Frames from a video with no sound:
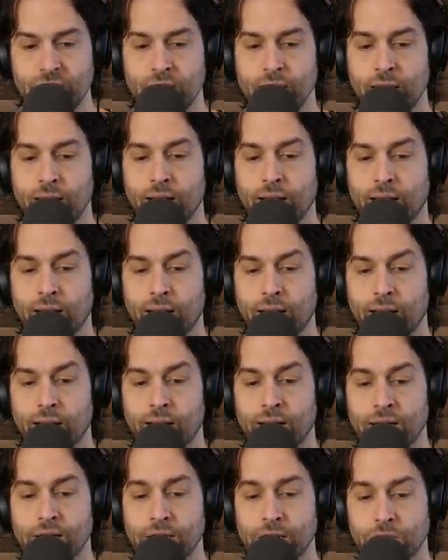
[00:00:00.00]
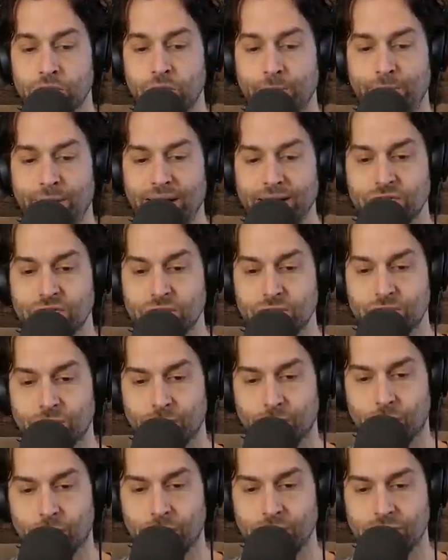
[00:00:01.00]
TripActions
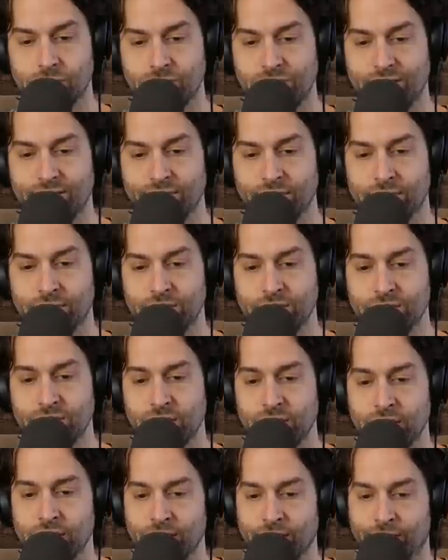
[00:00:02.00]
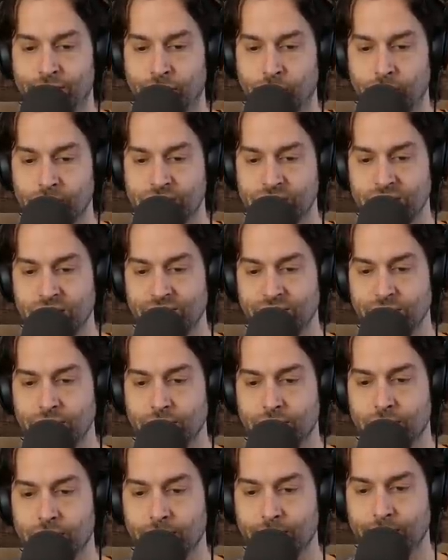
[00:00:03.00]
rewards travelers for saving
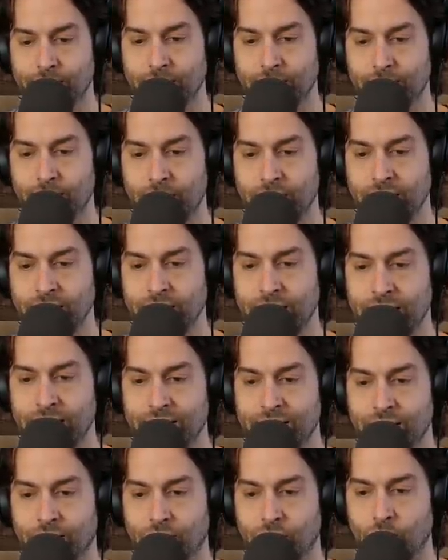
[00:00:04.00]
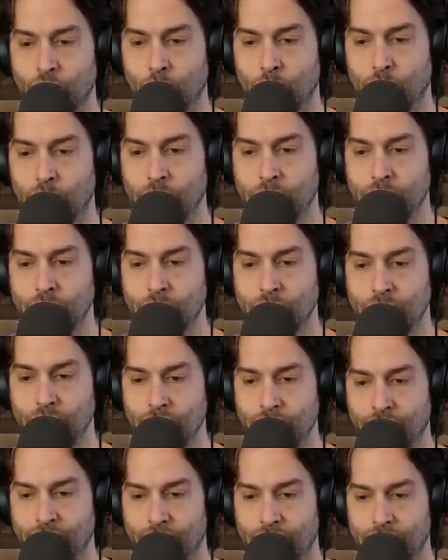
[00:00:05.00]
their company money, and they'll reward
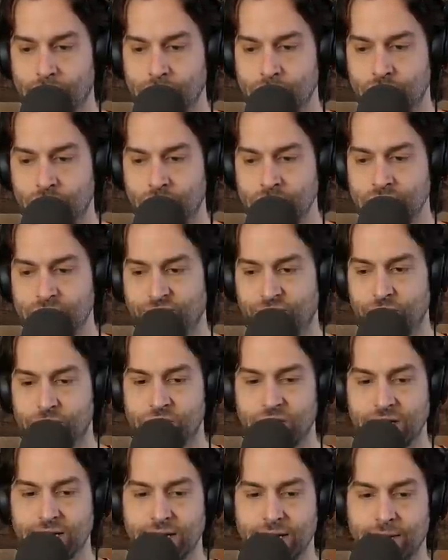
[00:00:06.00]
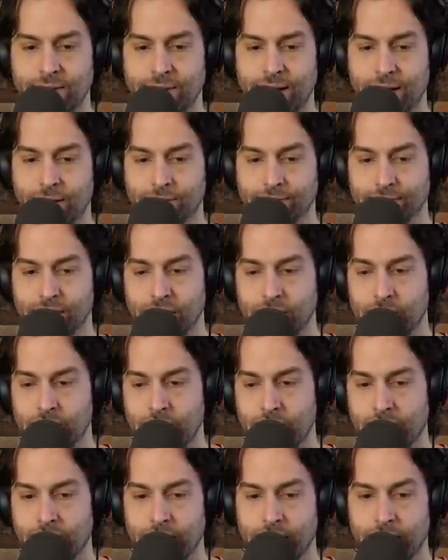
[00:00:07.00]
you just for checking them out.
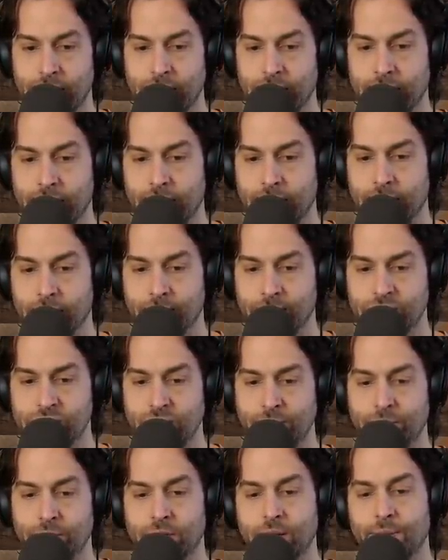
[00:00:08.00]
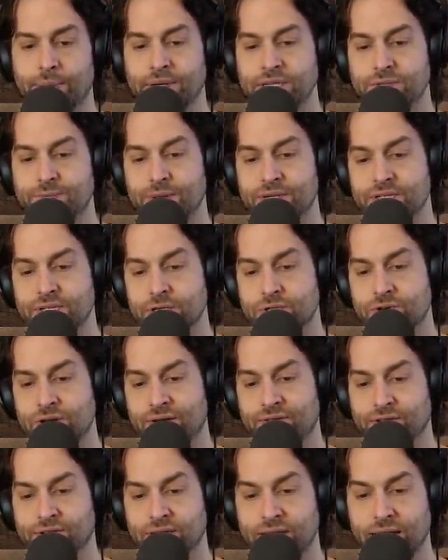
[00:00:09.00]
Reshape your company's business
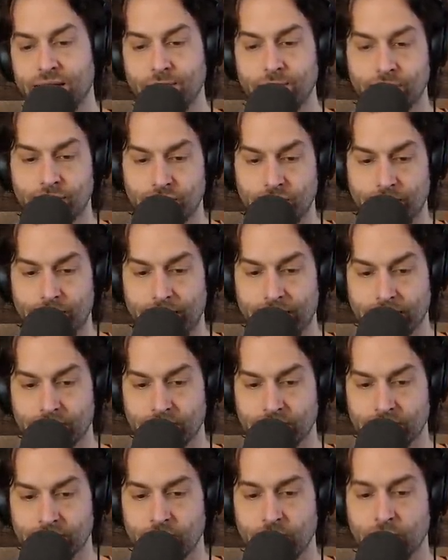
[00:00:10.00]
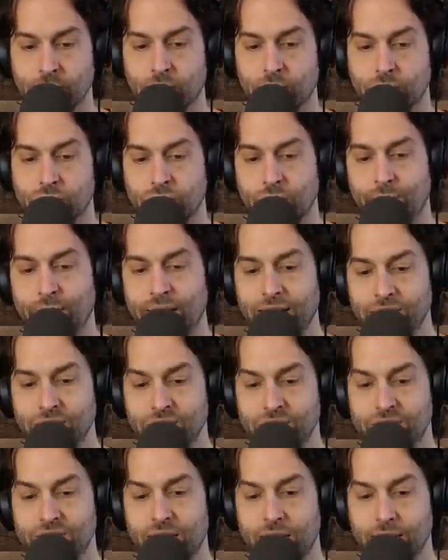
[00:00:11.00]
travel today with TripActions. Go to
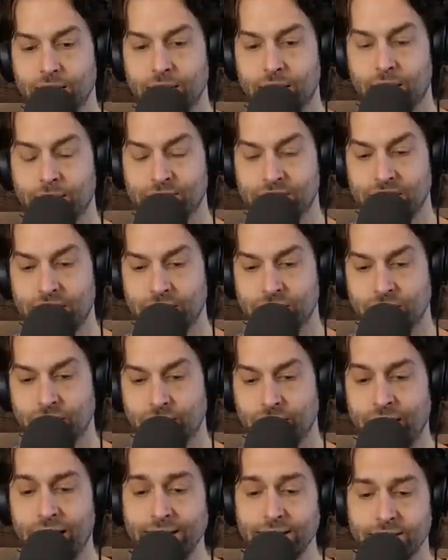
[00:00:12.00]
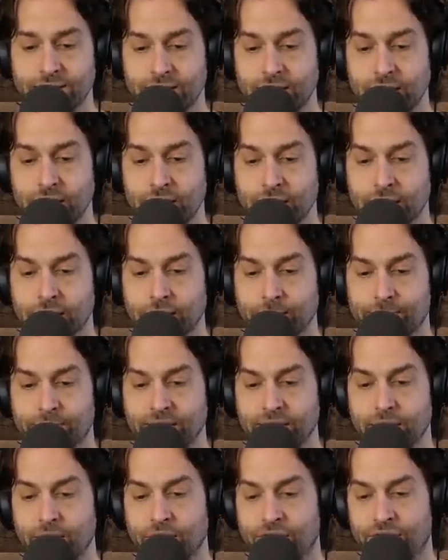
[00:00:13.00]
tripactions.com/congrats.
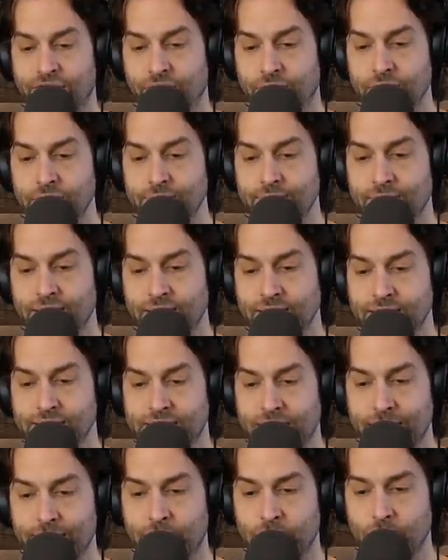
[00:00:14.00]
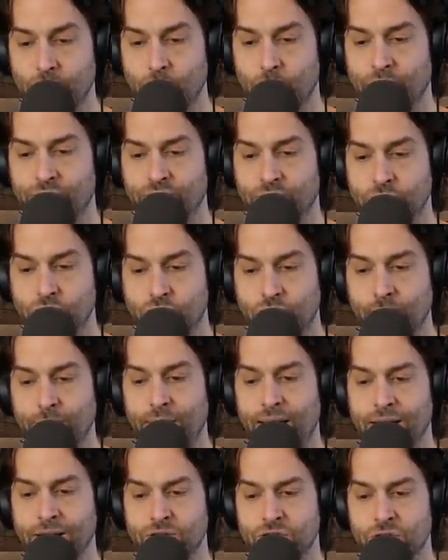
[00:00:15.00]
Complete a 30-minute demo with a
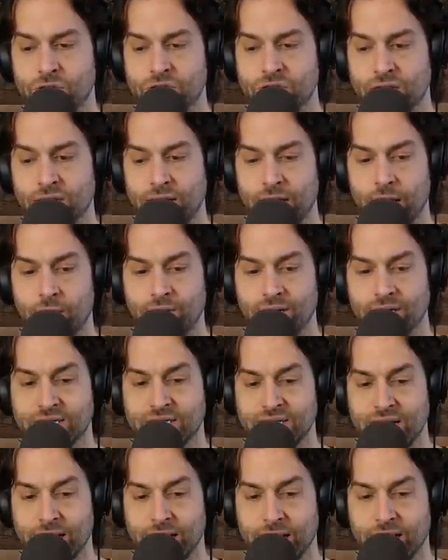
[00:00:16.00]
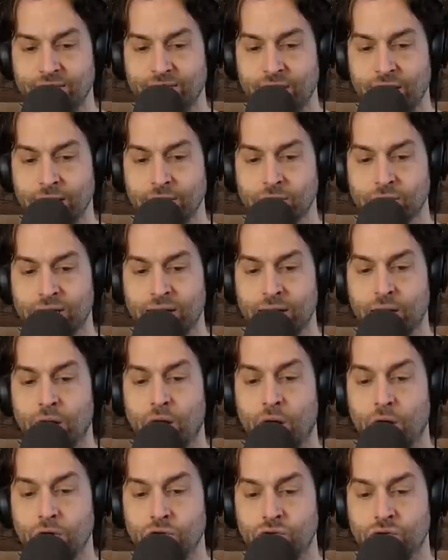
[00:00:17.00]
TripActions account executive, and you'll get a
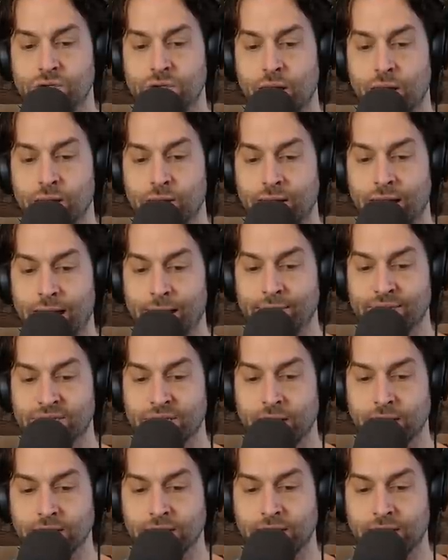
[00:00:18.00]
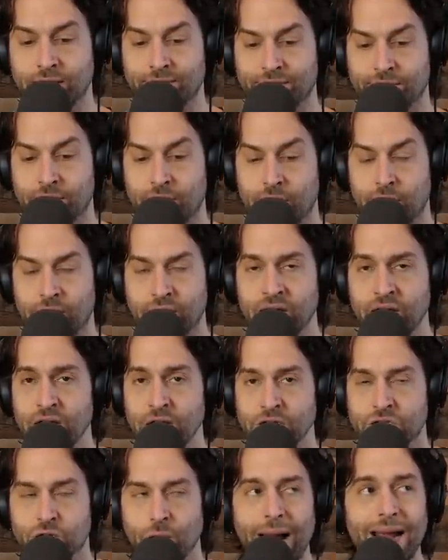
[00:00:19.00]
$100 Amazon gift card.
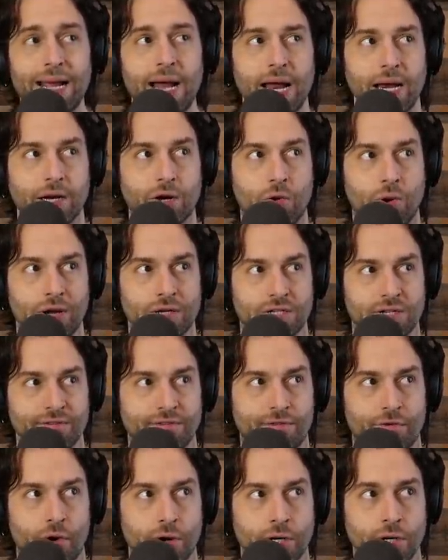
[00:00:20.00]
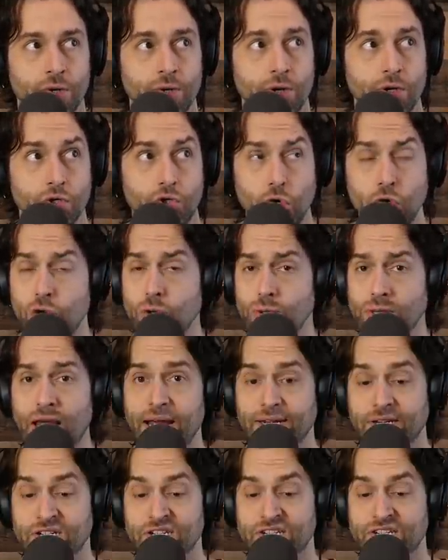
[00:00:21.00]
So I got a question for you. Do you
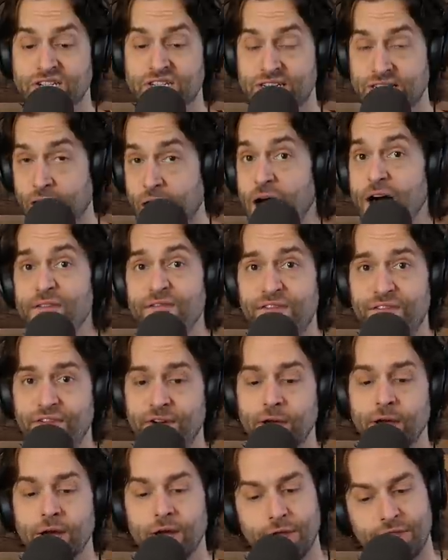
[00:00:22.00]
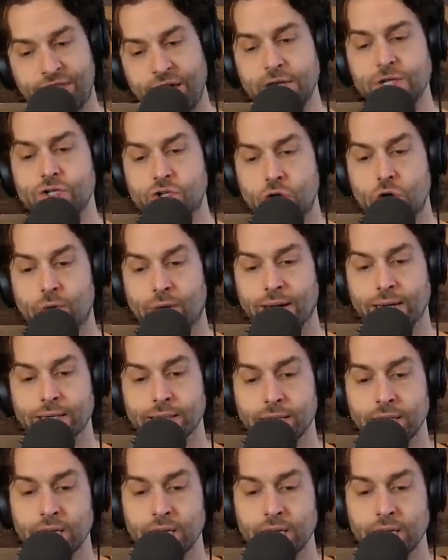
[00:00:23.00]
like stuff? Then do it.